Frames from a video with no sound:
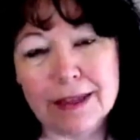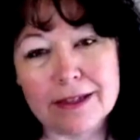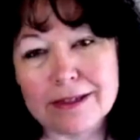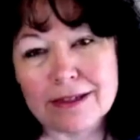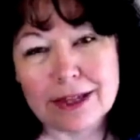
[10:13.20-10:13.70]

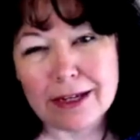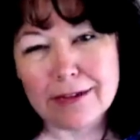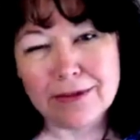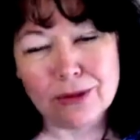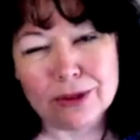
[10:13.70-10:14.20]
And this
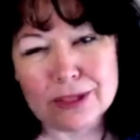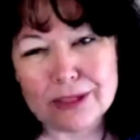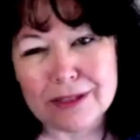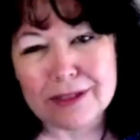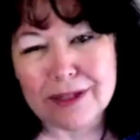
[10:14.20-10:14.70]
state of
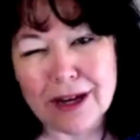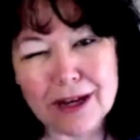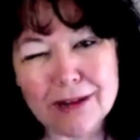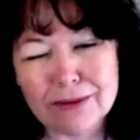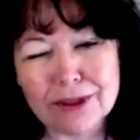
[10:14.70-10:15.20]
wholeness is
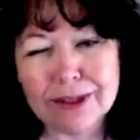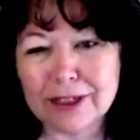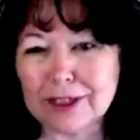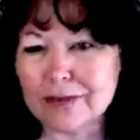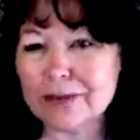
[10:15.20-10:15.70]
not
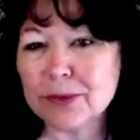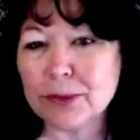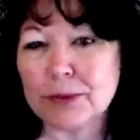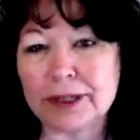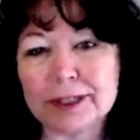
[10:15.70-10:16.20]
really a
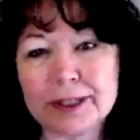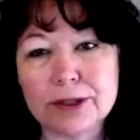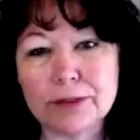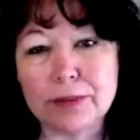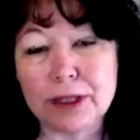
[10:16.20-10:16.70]
comfortable
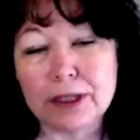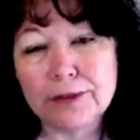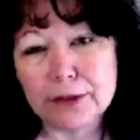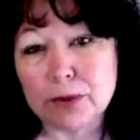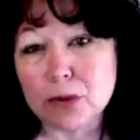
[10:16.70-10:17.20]
place to be
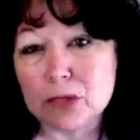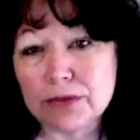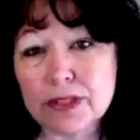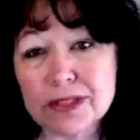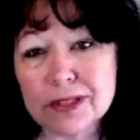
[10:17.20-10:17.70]
for
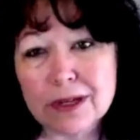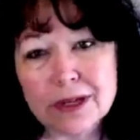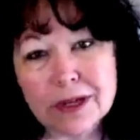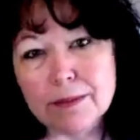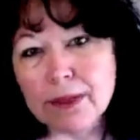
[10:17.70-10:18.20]
most of us,
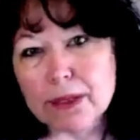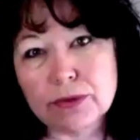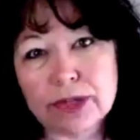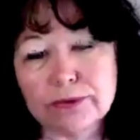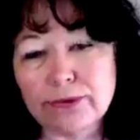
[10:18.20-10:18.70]

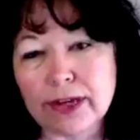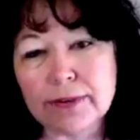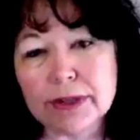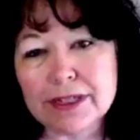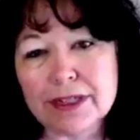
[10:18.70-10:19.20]
because we have
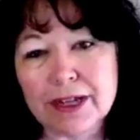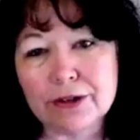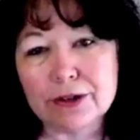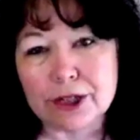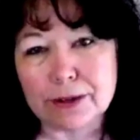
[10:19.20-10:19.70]
fragmented
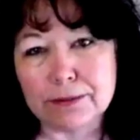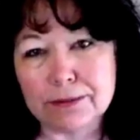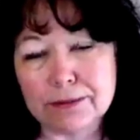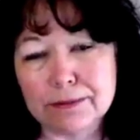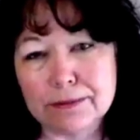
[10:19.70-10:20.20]
energy.
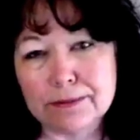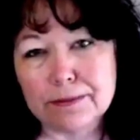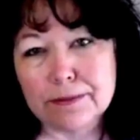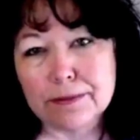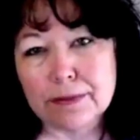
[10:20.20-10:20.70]

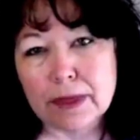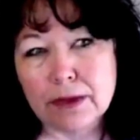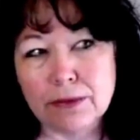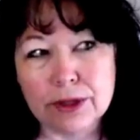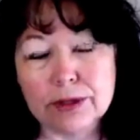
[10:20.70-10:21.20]

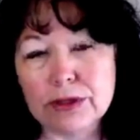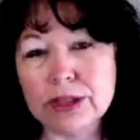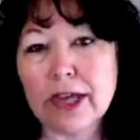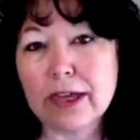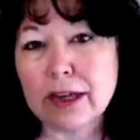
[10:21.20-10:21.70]
We're used
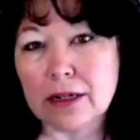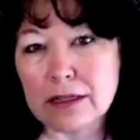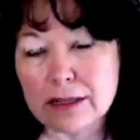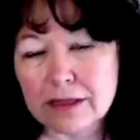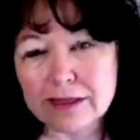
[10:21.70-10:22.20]
to
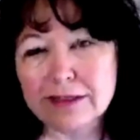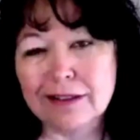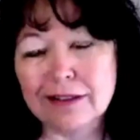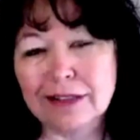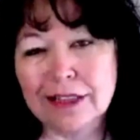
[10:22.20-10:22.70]
chaos.
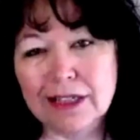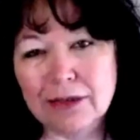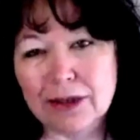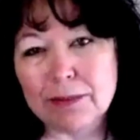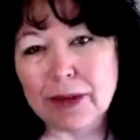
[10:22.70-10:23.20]

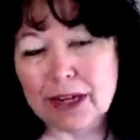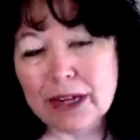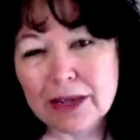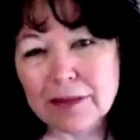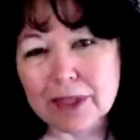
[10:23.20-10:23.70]
We
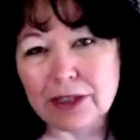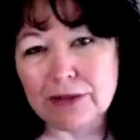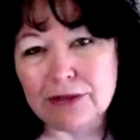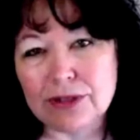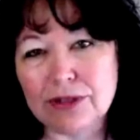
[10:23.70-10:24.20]
may not be
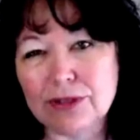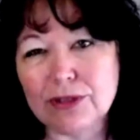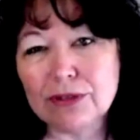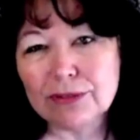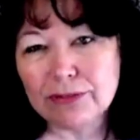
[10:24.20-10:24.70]
used to
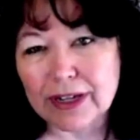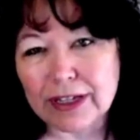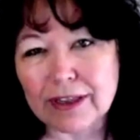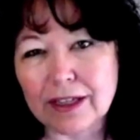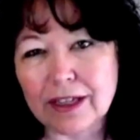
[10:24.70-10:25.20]

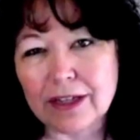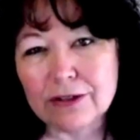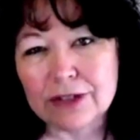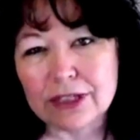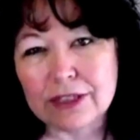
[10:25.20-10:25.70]
unifying the
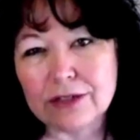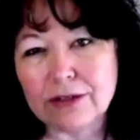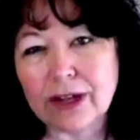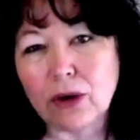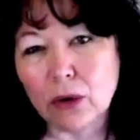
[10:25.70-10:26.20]
energy
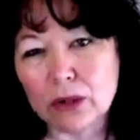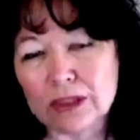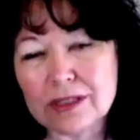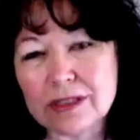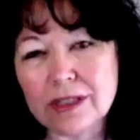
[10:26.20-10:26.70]
into a
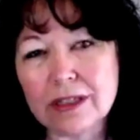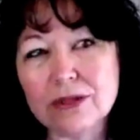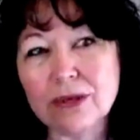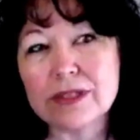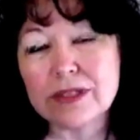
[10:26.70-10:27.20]
wholeness,
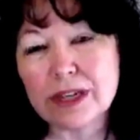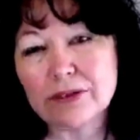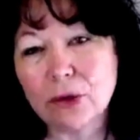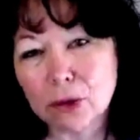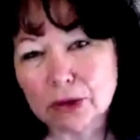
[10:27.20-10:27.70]
into a
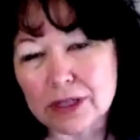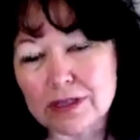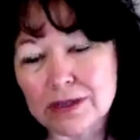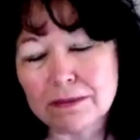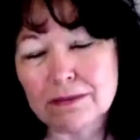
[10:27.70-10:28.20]
state of
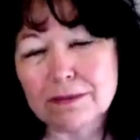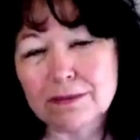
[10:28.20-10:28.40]
wholeness.